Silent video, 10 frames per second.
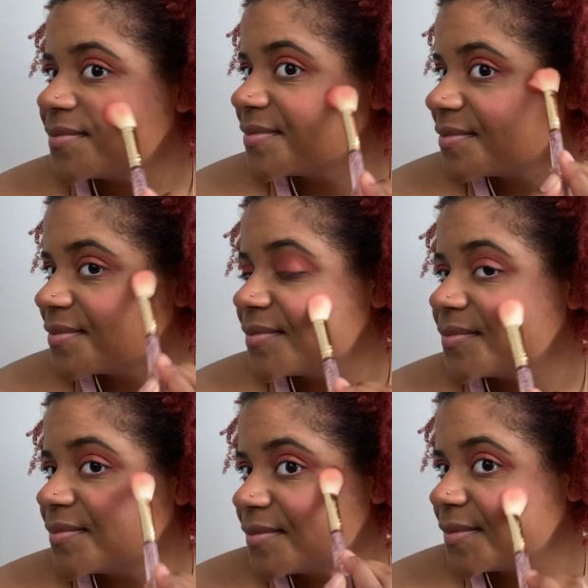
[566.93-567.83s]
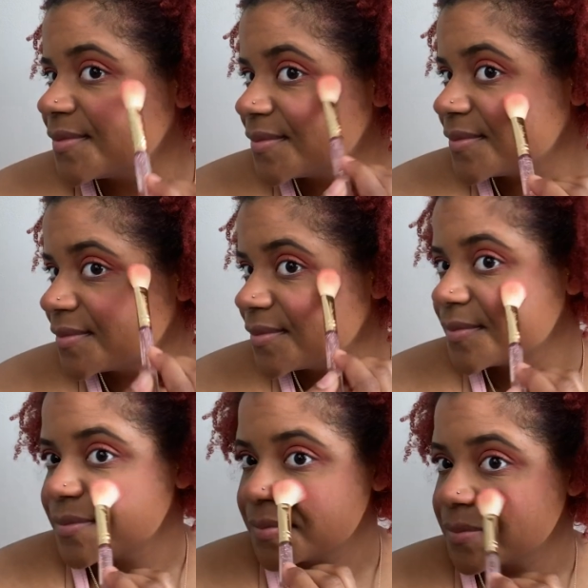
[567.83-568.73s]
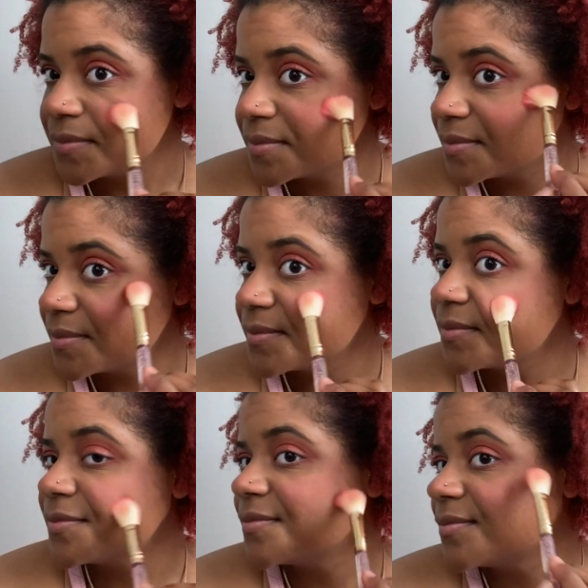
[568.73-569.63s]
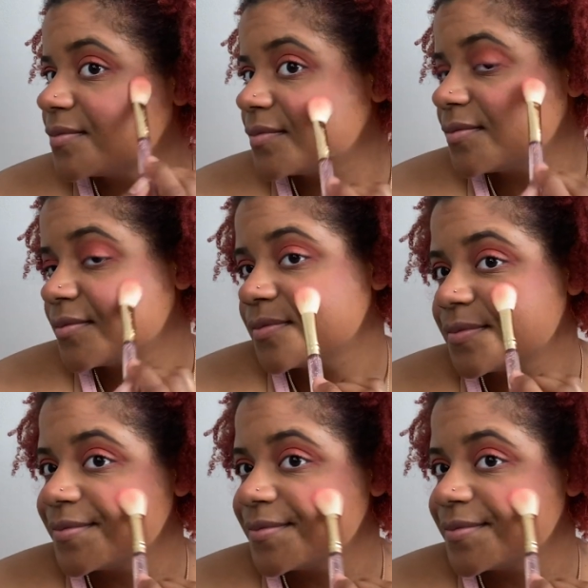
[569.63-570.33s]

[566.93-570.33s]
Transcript: (silence)